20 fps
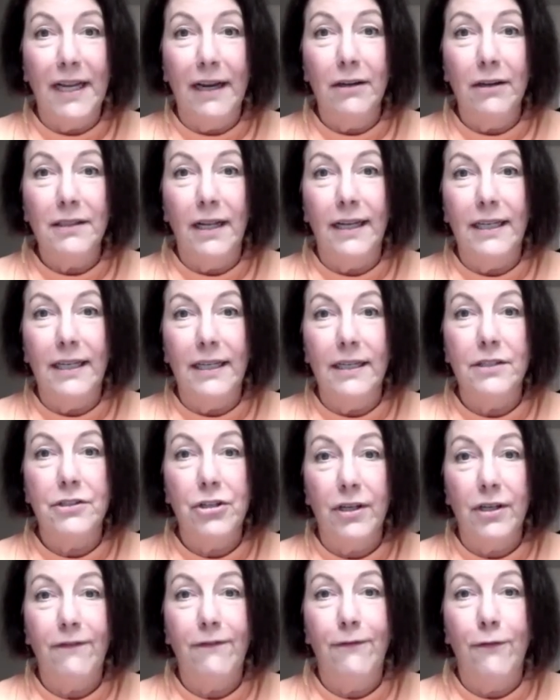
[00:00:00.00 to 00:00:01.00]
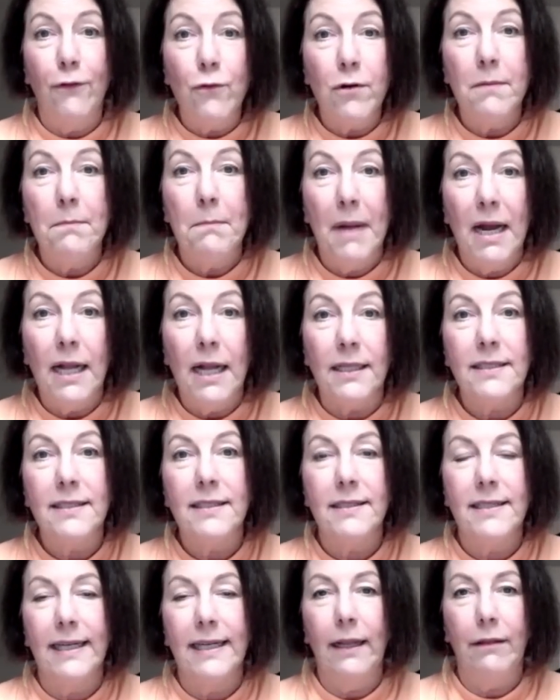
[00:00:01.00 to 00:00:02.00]
airline and it took 4
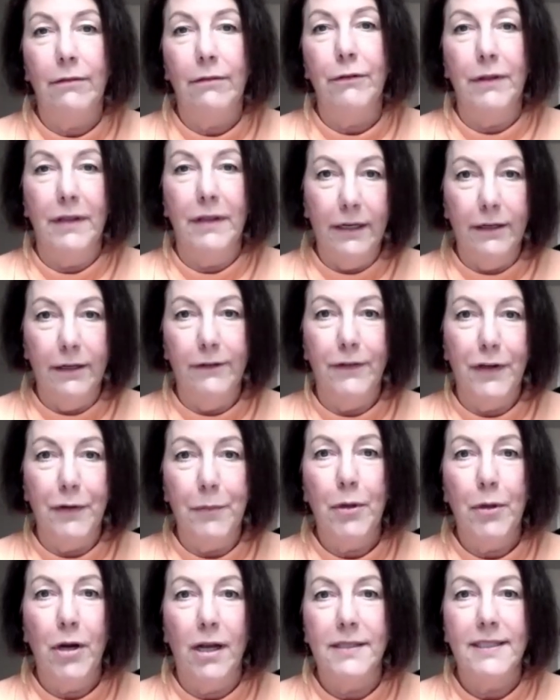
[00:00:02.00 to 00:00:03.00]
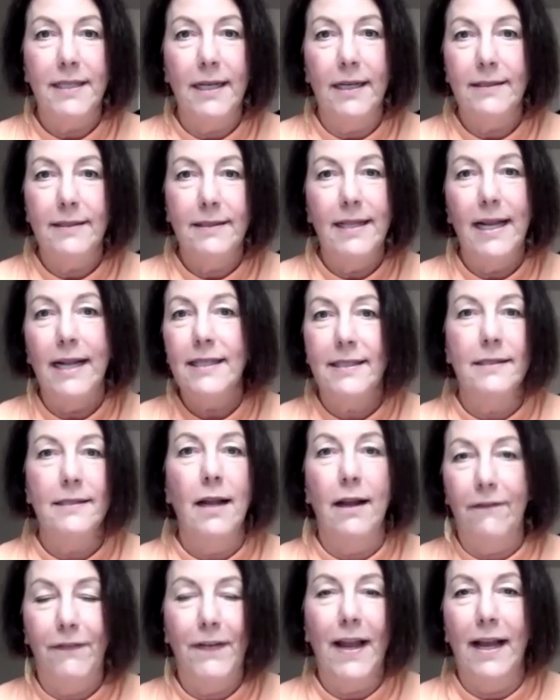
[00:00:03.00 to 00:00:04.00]
months to get through the interview process. That's
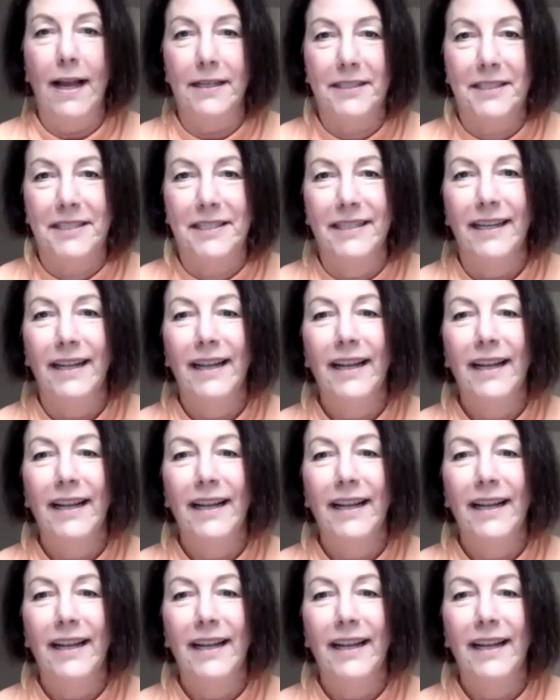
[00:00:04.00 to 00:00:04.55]
not fast.